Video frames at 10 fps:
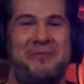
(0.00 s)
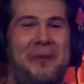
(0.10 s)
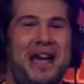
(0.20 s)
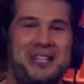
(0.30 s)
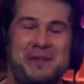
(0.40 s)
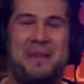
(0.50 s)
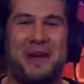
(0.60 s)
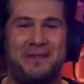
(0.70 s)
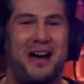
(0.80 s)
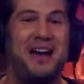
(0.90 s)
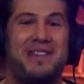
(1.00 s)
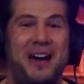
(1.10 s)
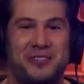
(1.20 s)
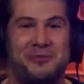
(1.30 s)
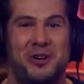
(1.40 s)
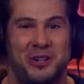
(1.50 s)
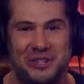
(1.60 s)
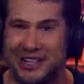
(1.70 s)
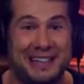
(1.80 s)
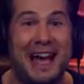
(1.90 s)
Why'd you pick 5,000
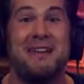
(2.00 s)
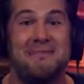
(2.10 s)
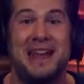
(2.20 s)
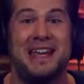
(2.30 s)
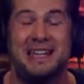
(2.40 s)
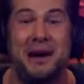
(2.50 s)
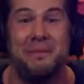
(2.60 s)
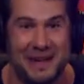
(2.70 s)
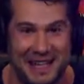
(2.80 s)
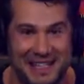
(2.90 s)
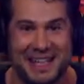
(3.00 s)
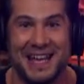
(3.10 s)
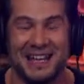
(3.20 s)
workers? There are not many companies